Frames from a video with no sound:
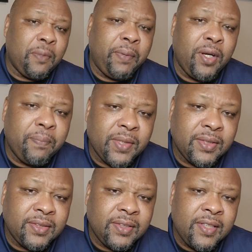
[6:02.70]

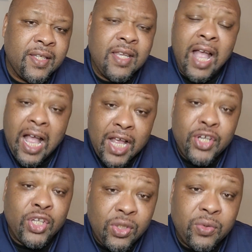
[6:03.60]
purpose. I
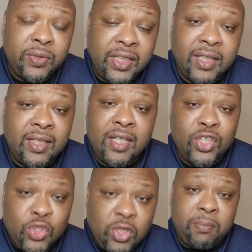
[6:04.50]
know that
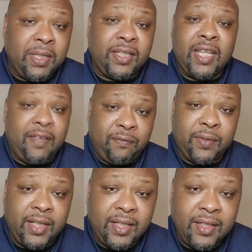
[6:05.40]
you could be debt
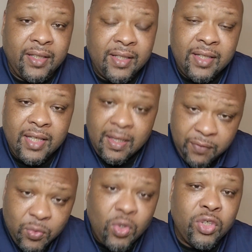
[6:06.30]
free if
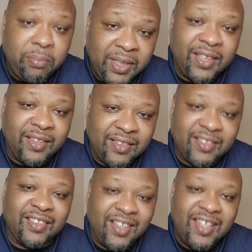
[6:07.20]
you want to be
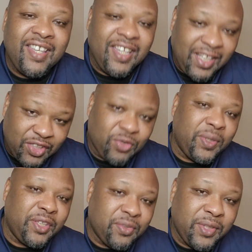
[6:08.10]
in
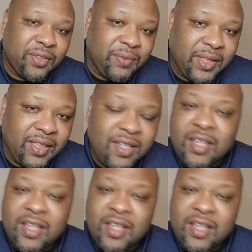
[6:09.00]
2023.